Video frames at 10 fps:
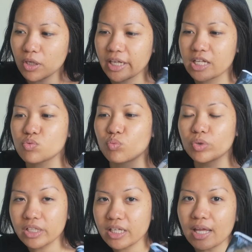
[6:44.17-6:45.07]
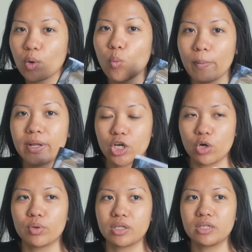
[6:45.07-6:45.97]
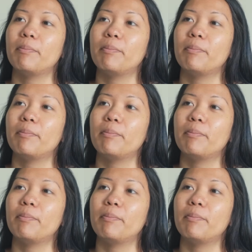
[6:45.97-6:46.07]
Like it's really like woman coded.